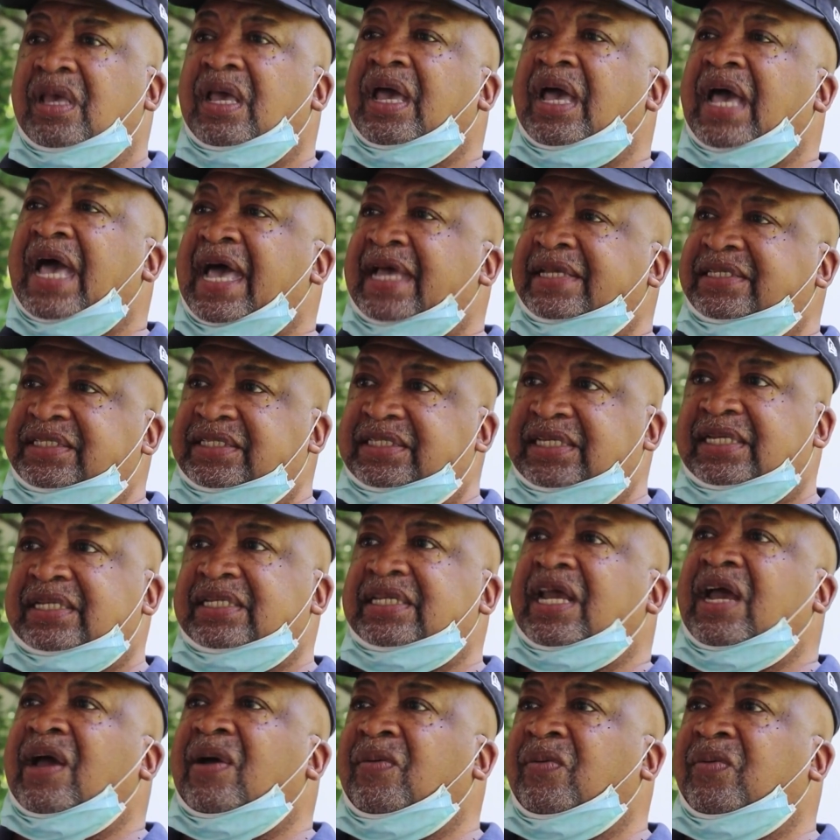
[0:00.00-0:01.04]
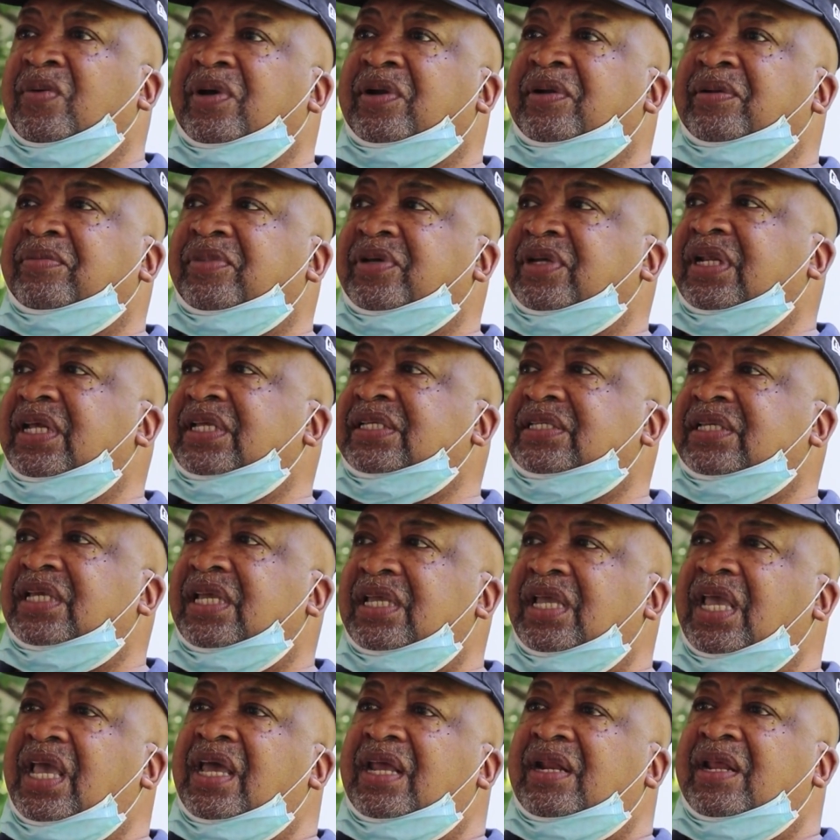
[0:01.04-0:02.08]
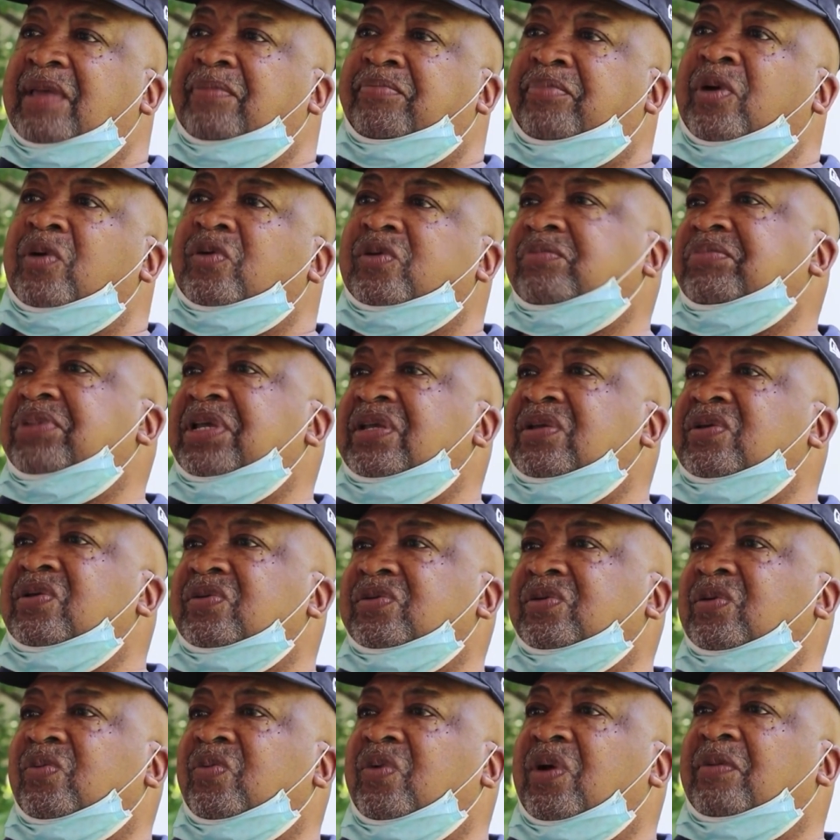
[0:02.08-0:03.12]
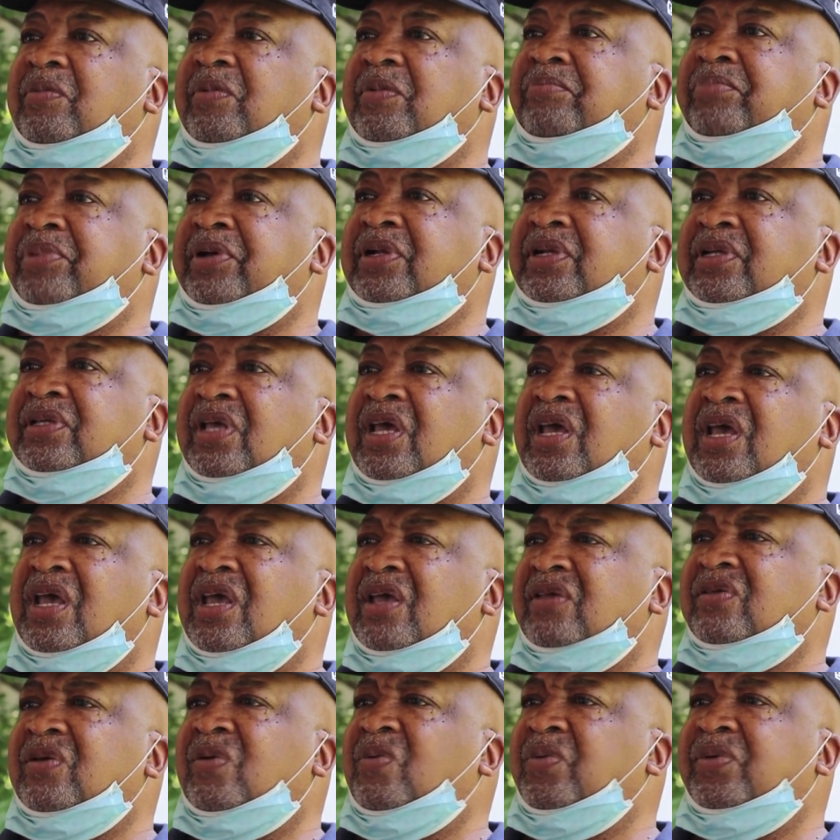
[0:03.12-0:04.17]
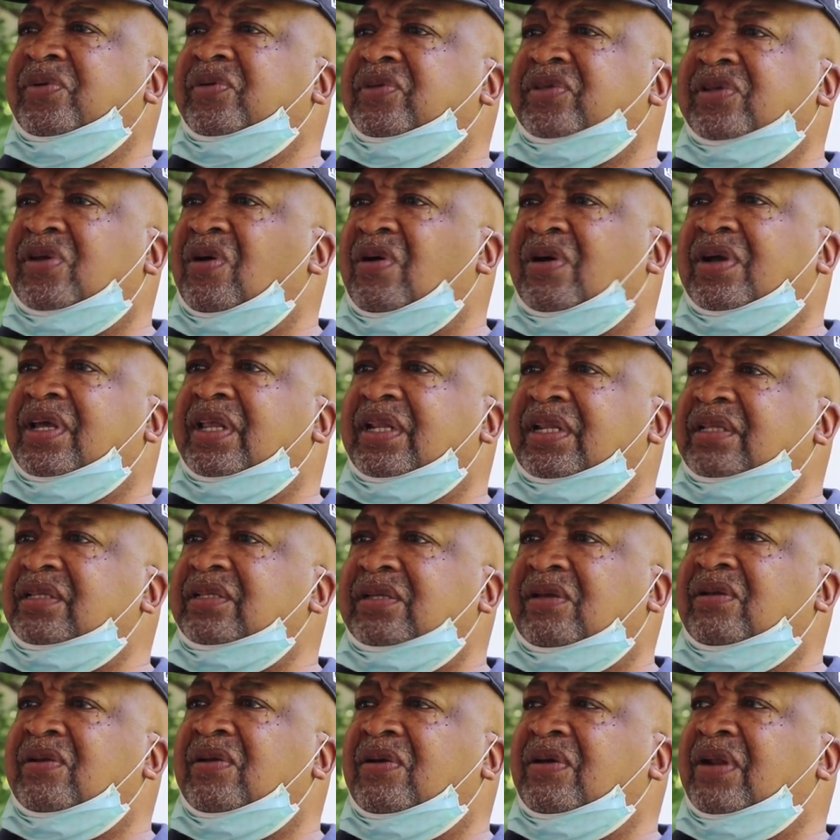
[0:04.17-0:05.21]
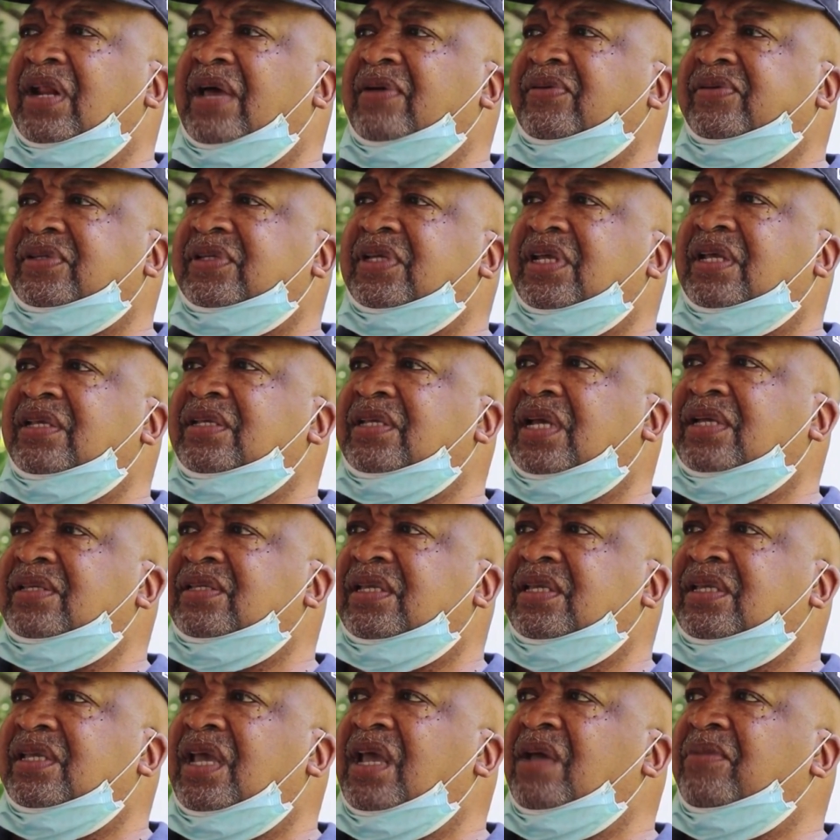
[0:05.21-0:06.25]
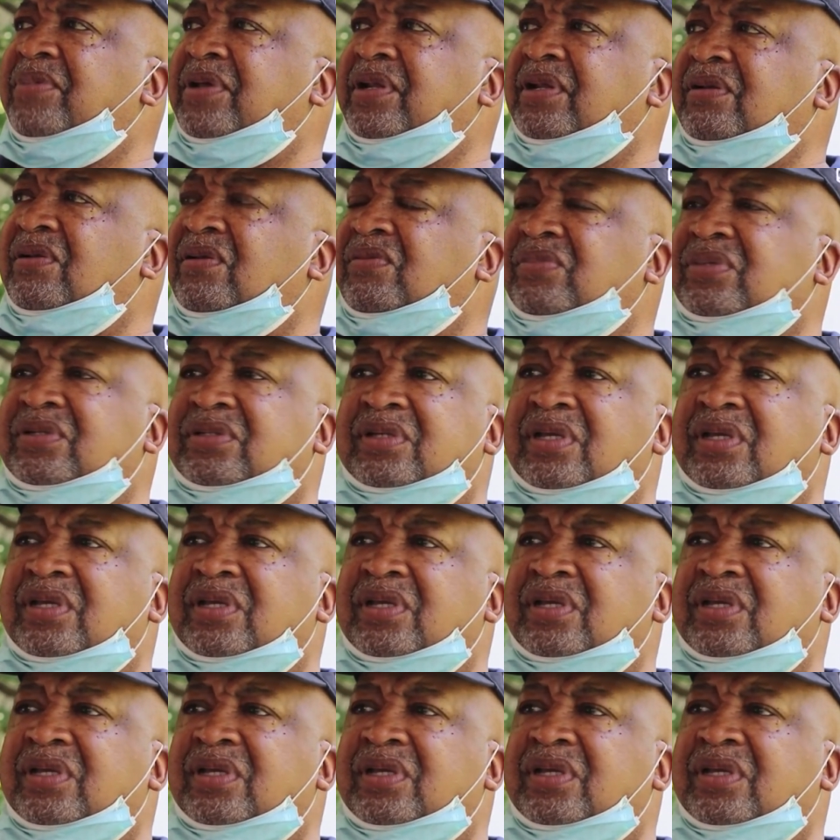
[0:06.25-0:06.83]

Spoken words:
I sat down with them because they said, yeah, they supposed to be using rubber bullets. So we was talking, and I was saying, I said, yeah, but it don't